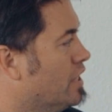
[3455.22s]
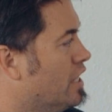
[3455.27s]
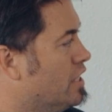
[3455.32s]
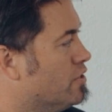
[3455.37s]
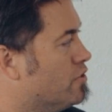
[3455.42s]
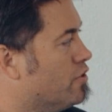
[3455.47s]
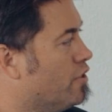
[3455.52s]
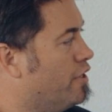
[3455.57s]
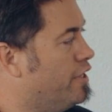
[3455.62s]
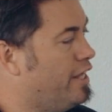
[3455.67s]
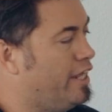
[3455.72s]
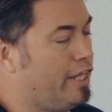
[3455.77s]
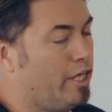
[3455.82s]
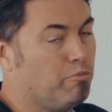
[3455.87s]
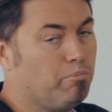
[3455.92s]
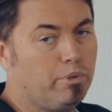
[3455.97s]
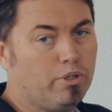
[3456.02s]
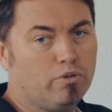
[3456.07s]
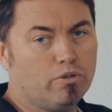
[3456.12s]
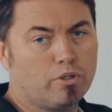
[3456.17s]
and so that
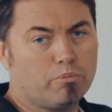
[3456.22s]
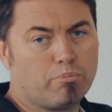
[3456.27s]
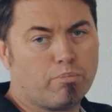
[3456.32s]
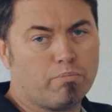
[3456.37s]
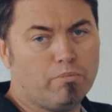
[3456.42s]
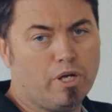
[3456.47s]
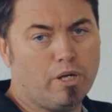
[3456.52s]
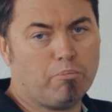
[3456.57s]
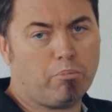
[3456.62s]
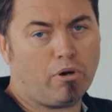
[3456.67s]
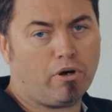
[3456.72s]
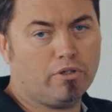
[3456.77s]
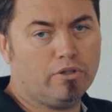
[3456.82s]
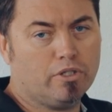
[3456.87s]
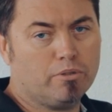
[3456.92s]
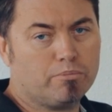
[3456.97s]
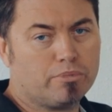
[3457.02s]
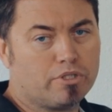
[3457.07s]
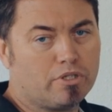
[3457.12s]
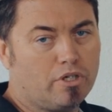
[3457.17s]
they build
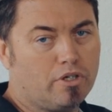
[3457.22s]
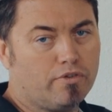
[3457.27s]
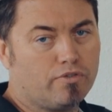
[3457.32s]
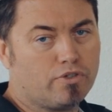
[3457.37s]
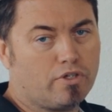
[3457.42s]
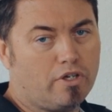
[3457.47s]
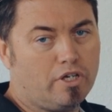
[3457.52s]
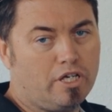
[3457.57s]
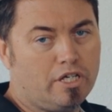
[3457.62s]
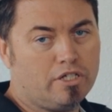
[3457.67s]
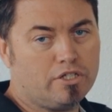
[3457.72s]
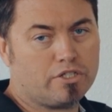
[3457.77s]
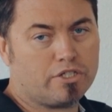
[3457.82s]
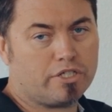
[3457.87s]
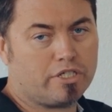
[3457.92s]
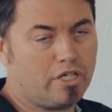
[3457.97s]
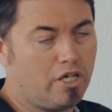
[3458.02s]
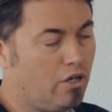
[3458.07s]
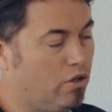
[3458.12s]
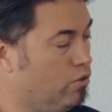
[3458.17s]
upon themselves. So each
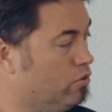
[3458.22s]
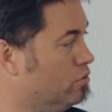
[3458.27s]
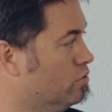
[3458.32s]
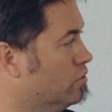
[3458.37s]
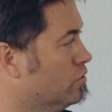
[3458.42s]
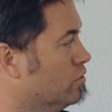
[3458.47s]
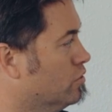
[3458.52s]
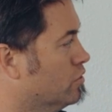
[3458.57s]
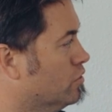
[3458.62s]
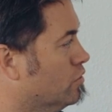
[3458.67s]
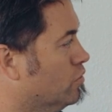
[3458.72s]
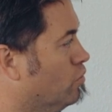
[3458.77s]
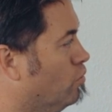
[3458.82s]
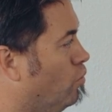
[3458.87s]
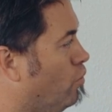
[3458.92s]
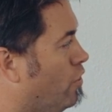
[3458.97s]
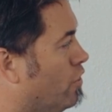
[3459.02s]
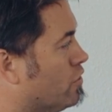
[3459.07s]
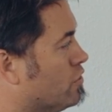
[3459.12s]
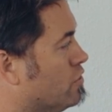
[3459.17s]
cell
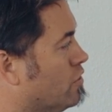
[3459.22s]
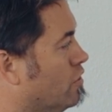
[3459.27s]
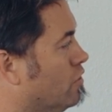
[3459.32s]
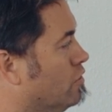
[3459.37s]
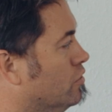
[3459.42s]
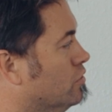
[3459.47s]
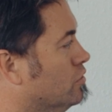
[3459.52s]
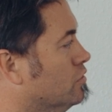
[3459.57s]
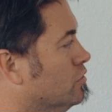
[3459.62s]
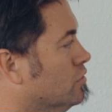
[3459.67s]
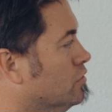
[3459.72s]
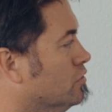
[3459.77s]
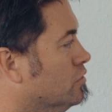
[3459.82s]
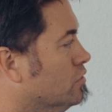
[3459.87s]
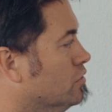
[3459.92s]
works on